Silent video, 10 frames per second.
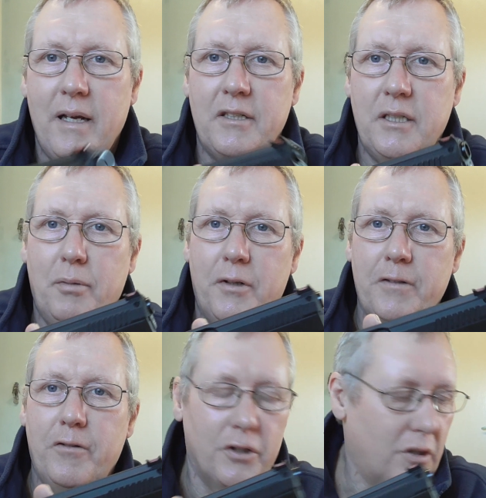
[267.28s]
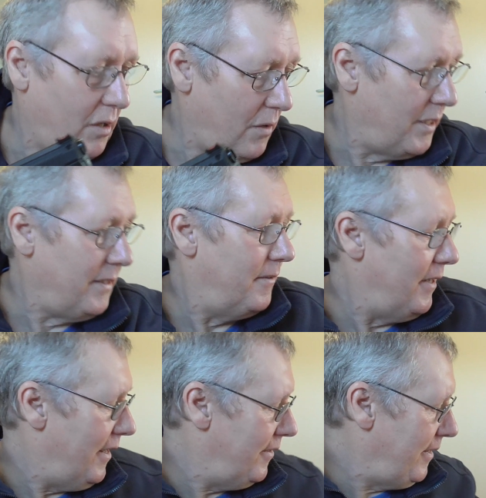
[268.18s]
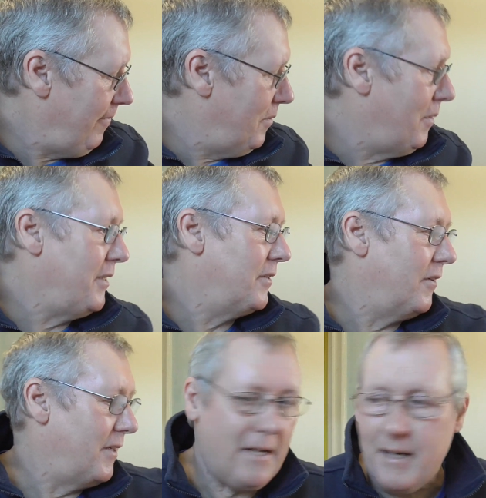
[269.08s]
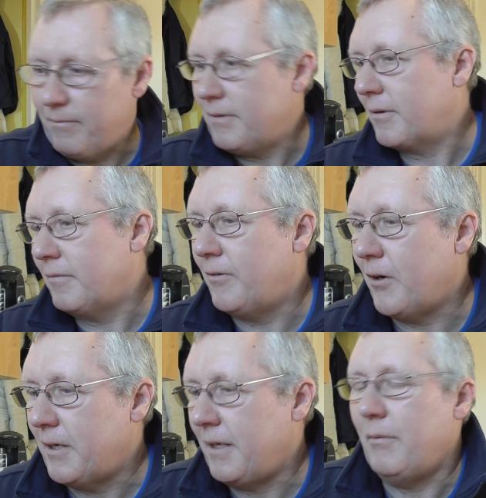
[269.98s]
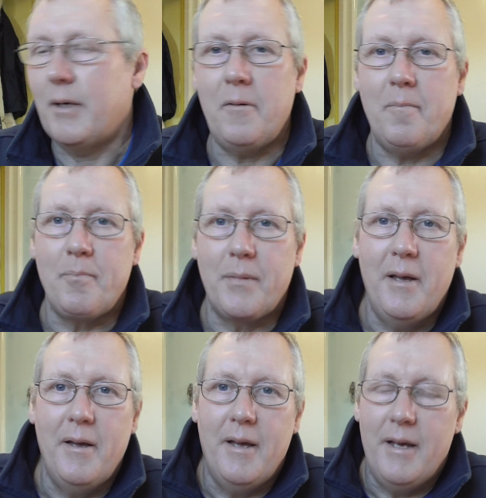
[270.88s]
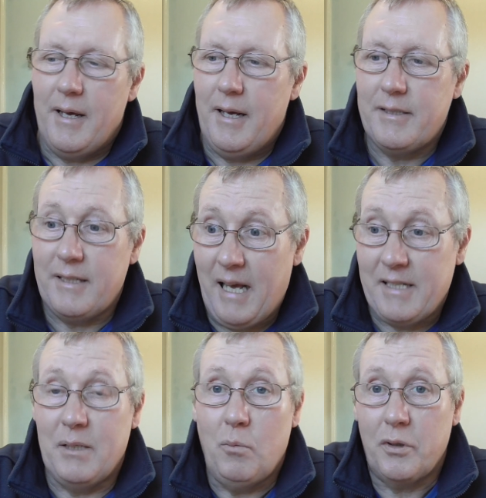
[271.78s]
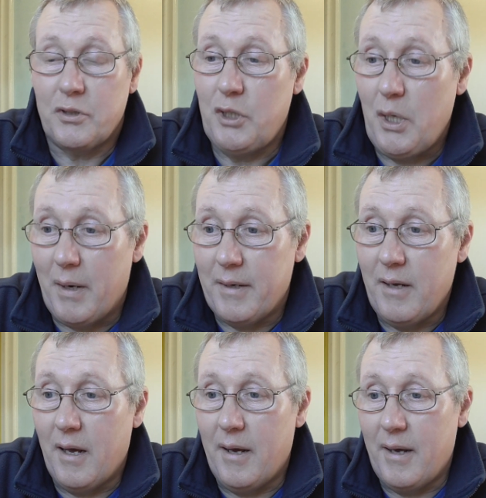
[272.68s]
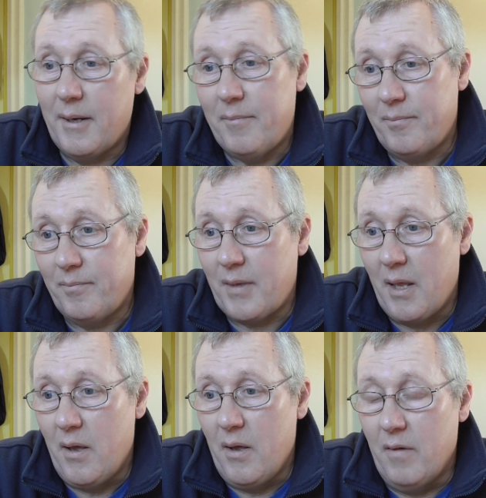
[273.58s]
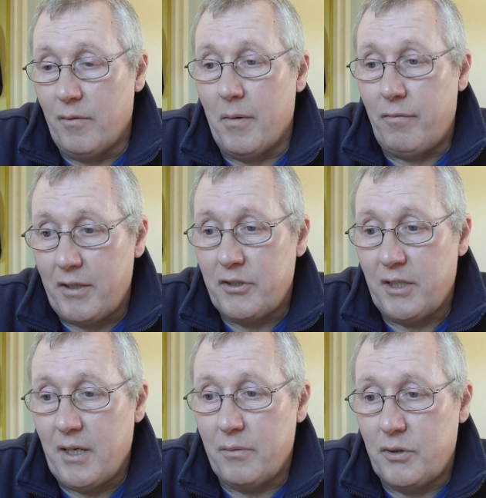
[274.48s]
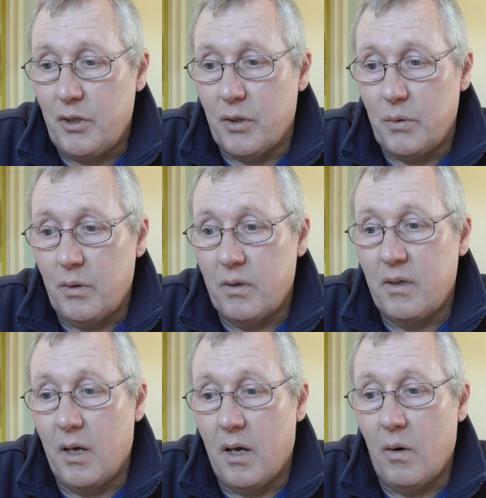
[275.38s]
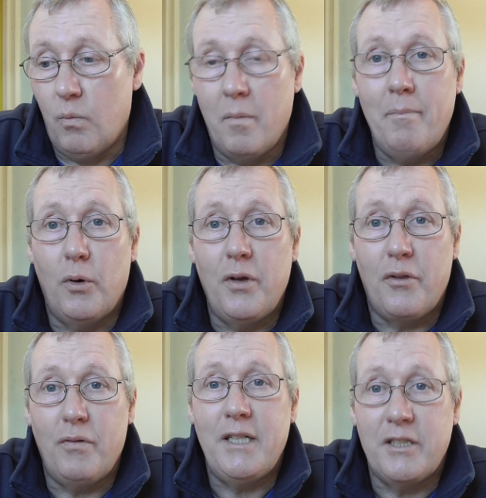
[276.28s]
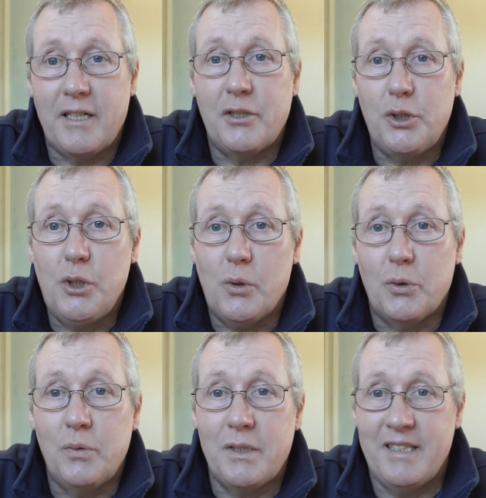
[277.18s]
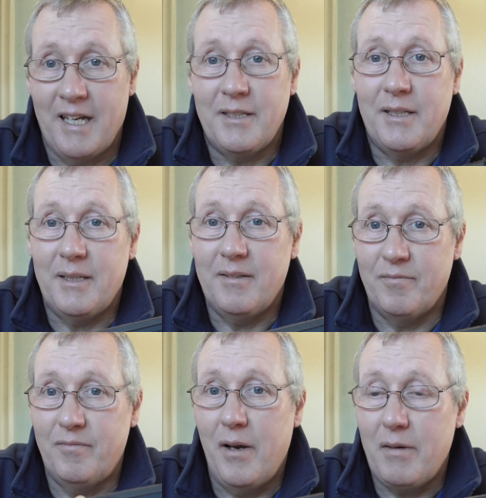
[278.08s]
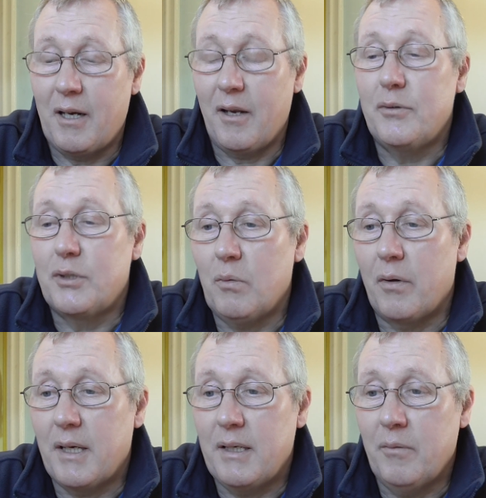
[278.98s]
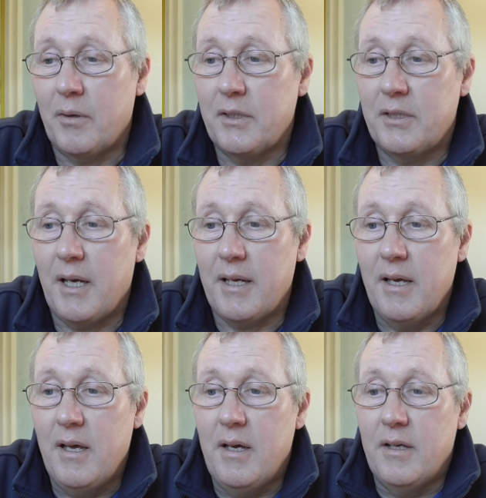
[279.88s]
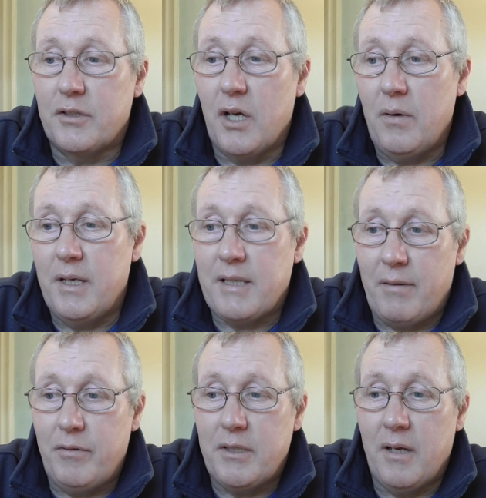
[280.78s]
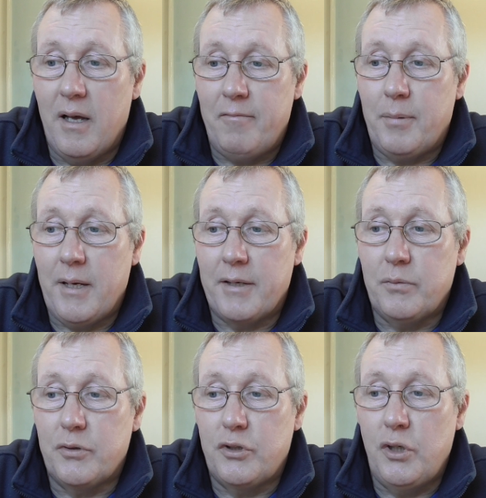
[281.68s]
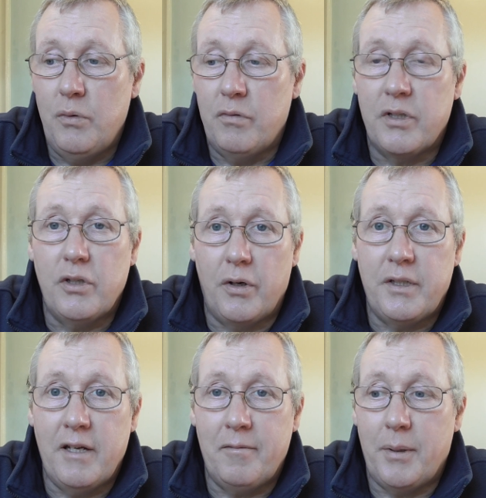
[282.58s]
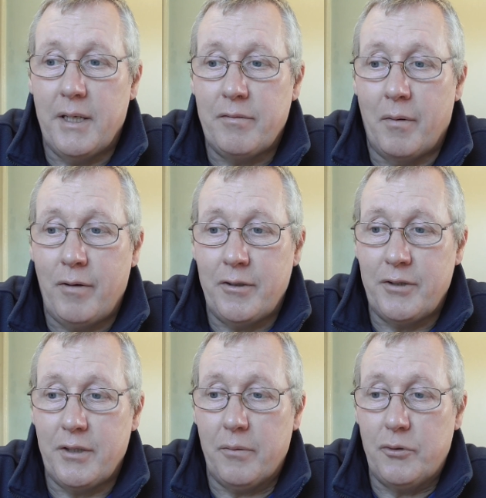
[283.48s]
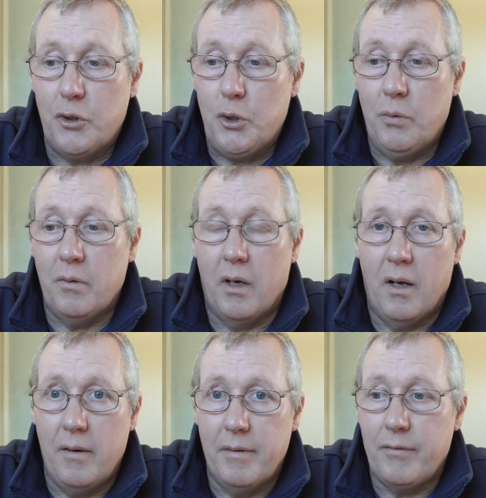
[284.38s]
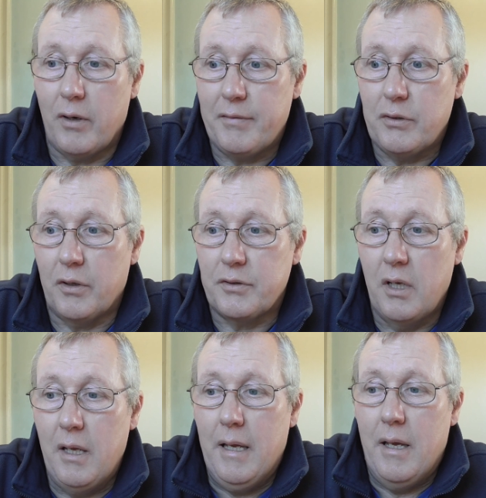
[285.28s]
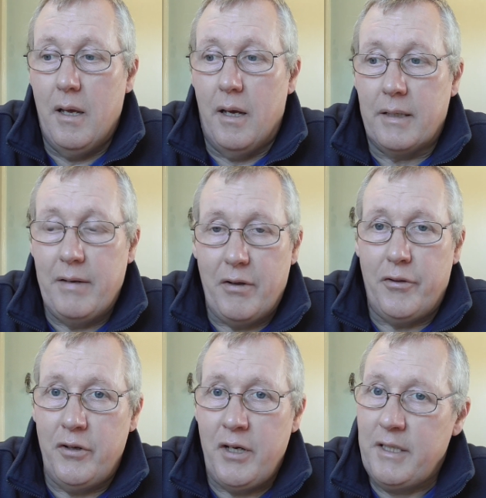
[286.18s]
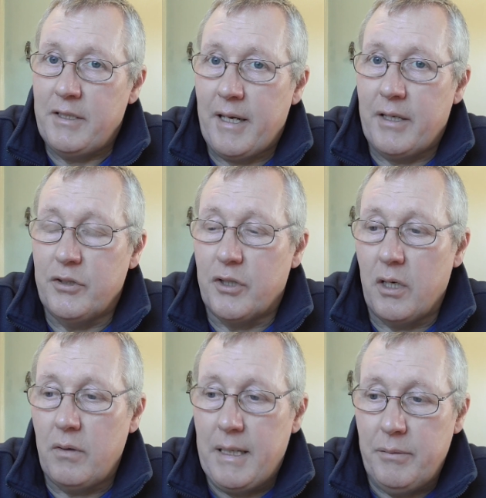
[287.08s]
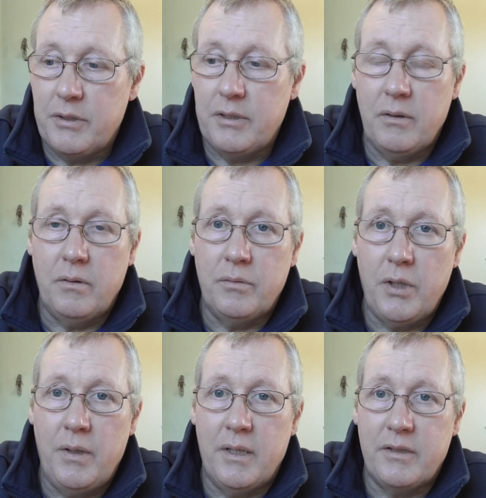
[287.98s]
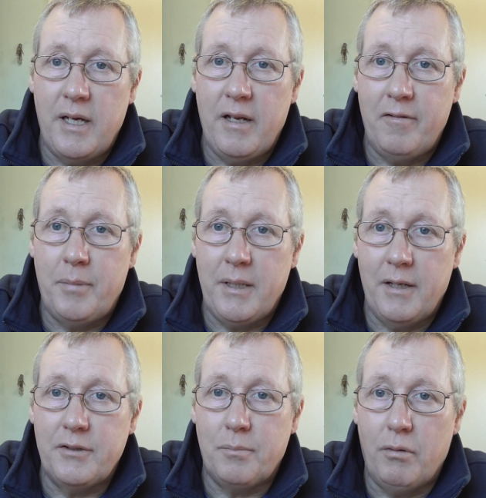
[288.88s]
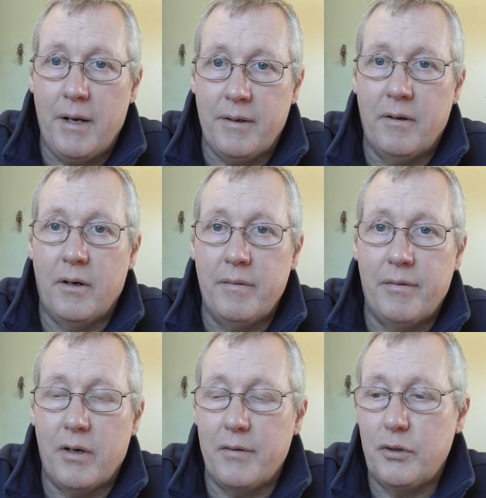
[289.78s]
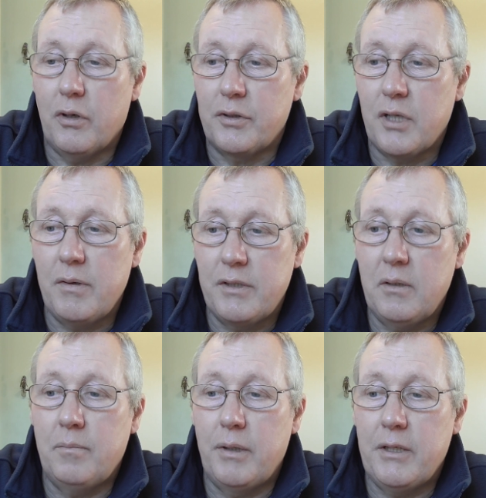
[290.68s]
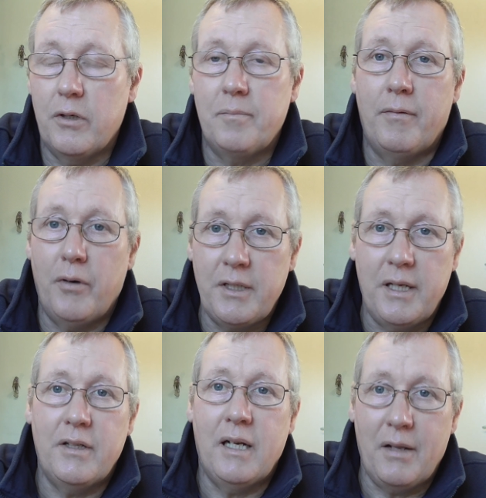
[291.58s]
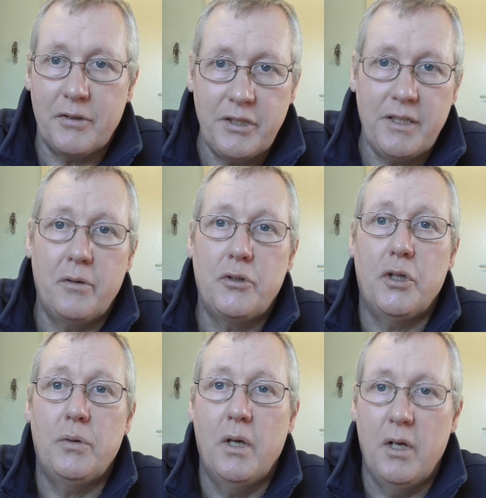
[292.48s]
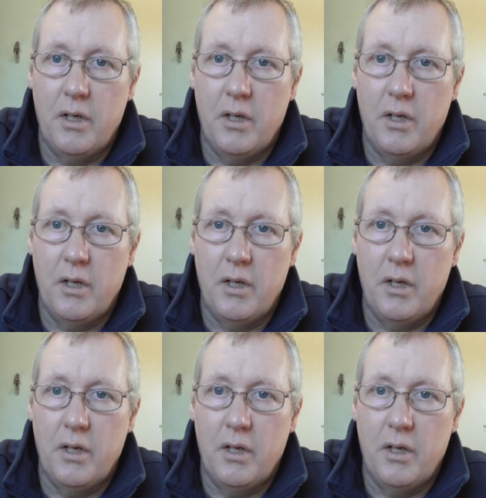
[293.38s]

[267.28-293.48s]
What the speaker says: actually put this through the Crony, and the information I have, if I can find it, here we go, is it actually was doing, from a fresh CO2, 1.36 joules, which is actually very close to what they say. So its average FPS was 290 FPS from a fresh CO2 over 5 shots. Giving it 30 seconds though, it was still doing 10 FPS spread over 5 shots. So it's still pretty good, providing that it allows the CO2